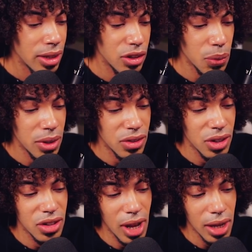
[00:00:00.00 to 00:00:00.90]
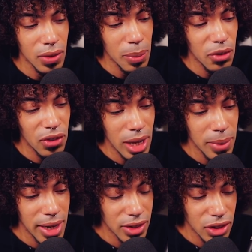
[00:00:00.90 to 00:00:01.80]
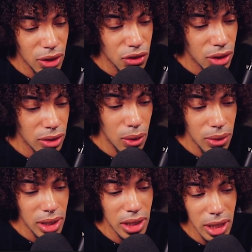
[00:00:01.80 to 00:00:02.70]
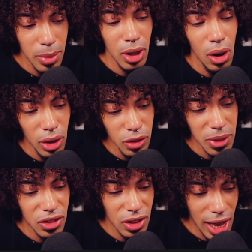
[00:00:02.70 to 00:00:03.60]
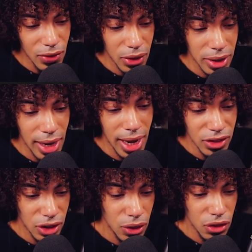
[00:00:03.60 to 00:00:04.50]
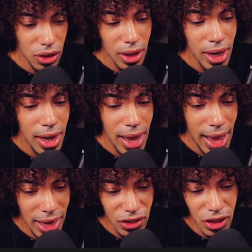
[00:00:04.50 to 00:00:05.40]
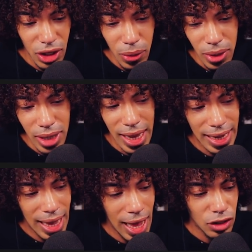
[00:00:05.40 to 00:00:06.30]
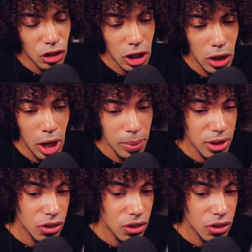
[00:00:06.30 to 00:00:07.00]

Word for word: This one is the Danganronpa fan-made execution, Lonely Lemur Ultimate Sovereign execution, executed Gacha Club. Let's